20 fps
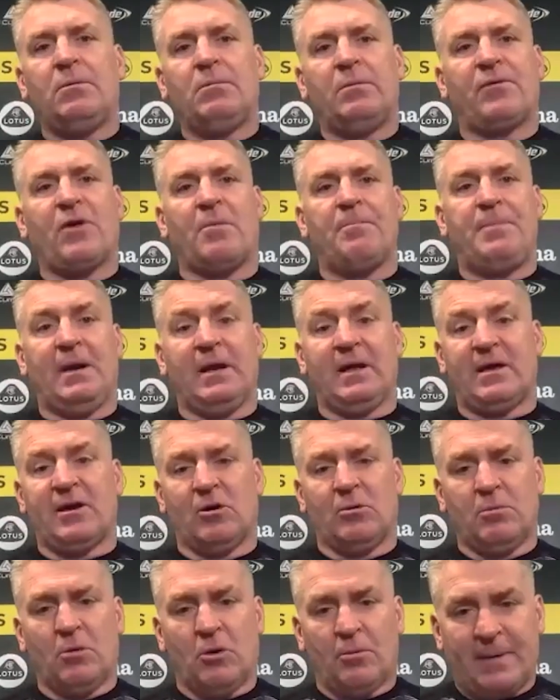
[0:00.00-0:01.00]
we've got Billy
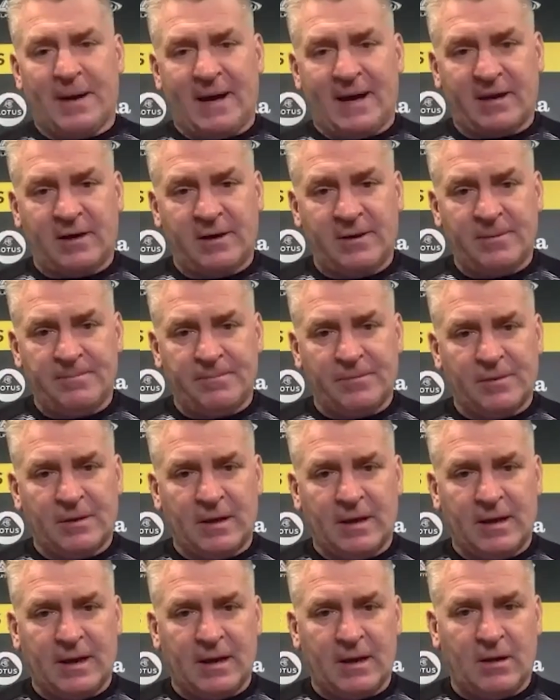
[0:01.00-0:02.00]
Gilmore back.
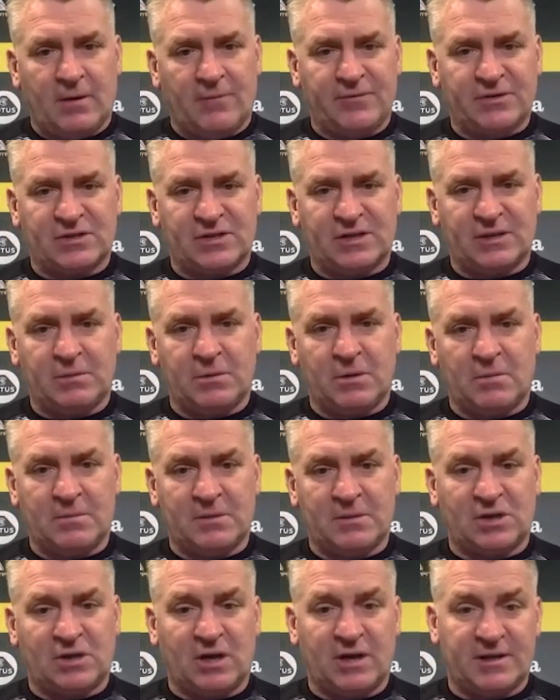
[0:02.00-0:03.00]
Obviously, we've got
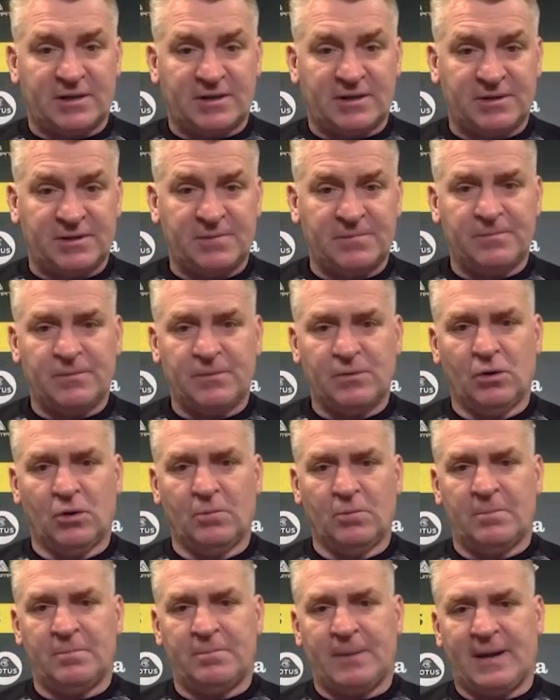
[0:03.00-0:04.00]
Matthias
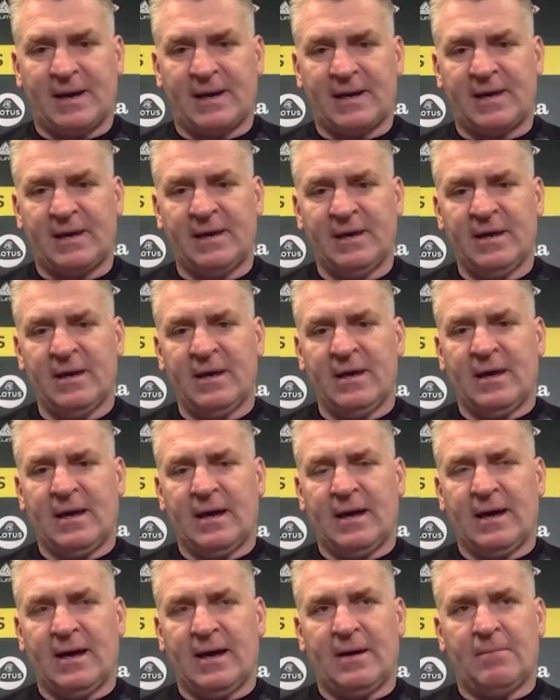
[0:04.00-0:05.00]
Norman back.
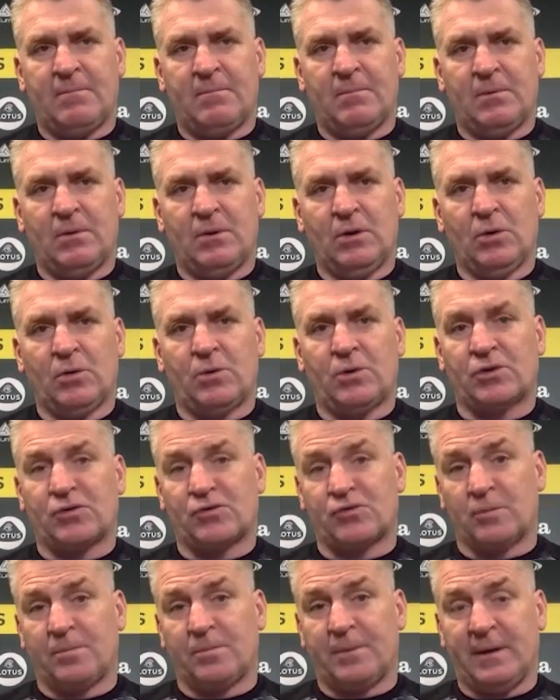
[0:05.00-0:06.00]
Lucas
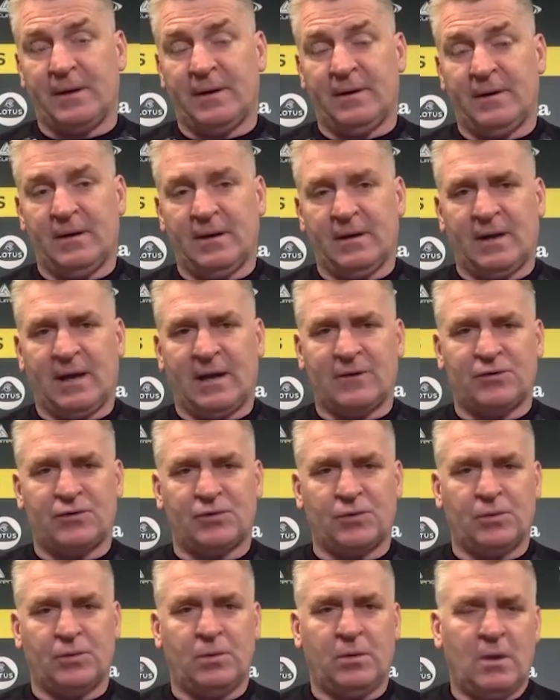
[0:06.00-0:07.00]
Rupp and
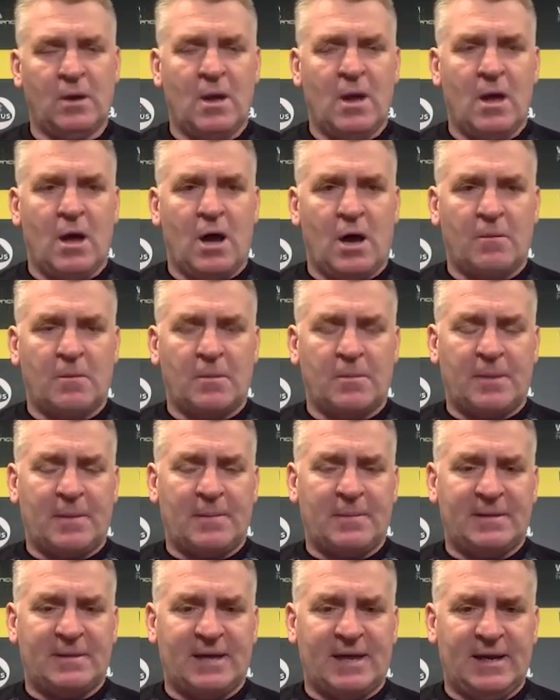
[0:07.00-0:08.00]
Andrew
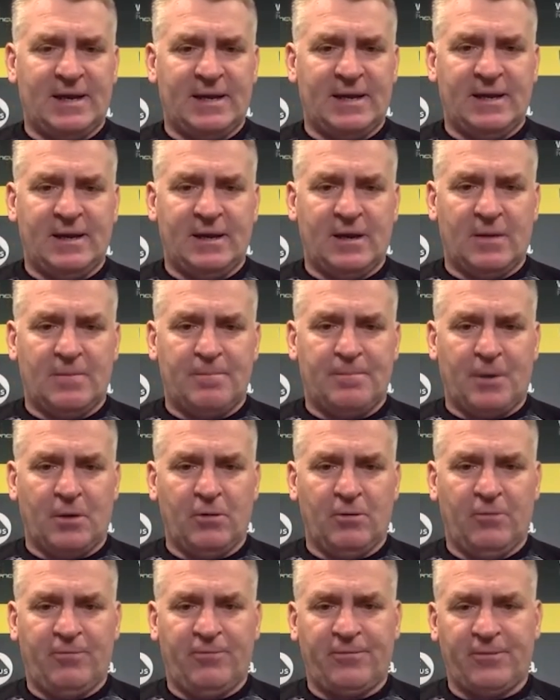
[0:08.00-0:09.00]
Amabamadeli are
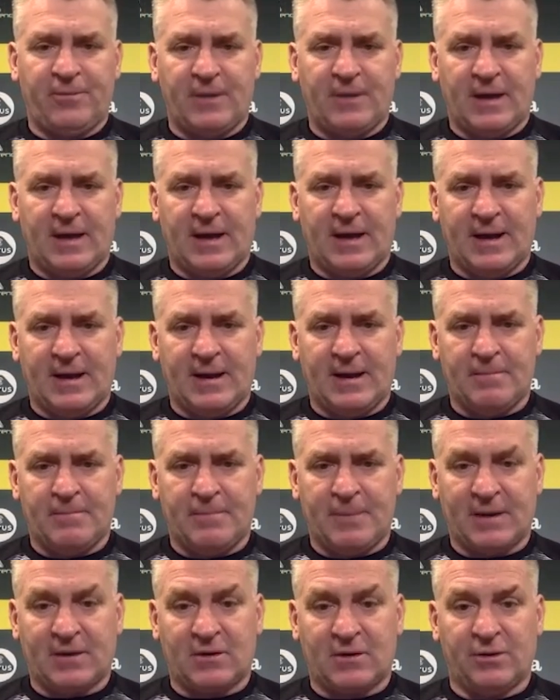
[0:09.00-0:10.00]
both
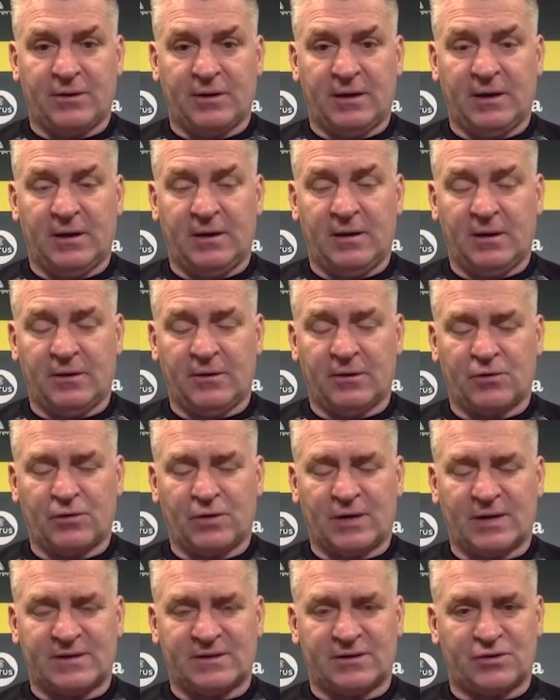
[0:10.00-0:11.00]
back on the
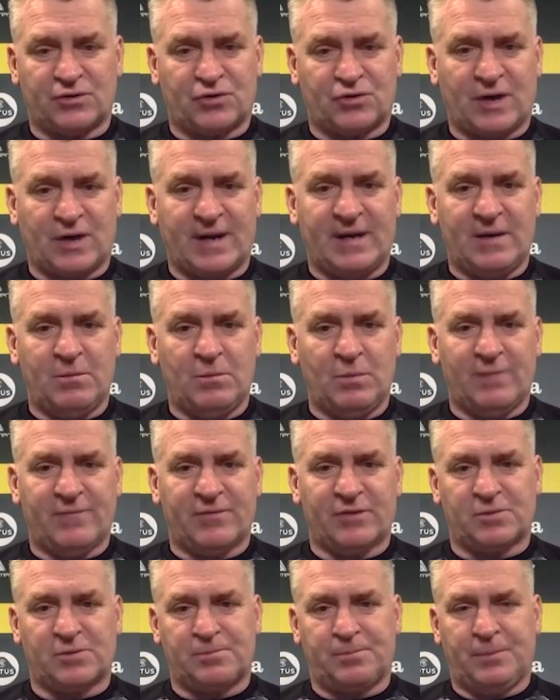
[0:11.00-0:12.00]
grass and training with
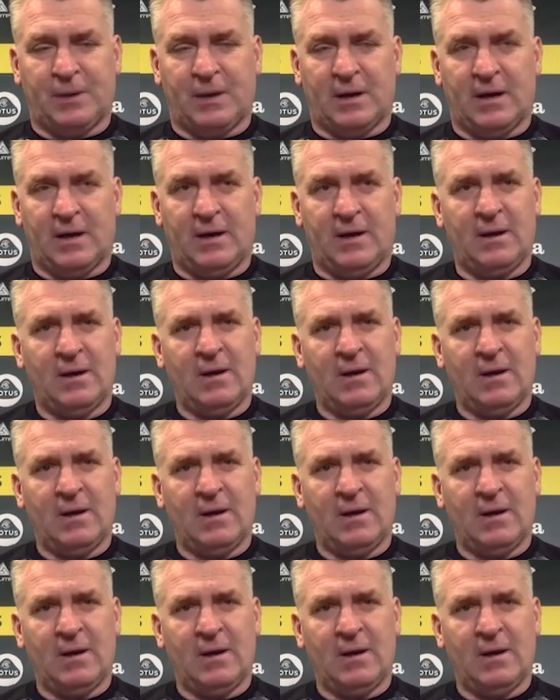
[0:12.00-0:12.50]
us, but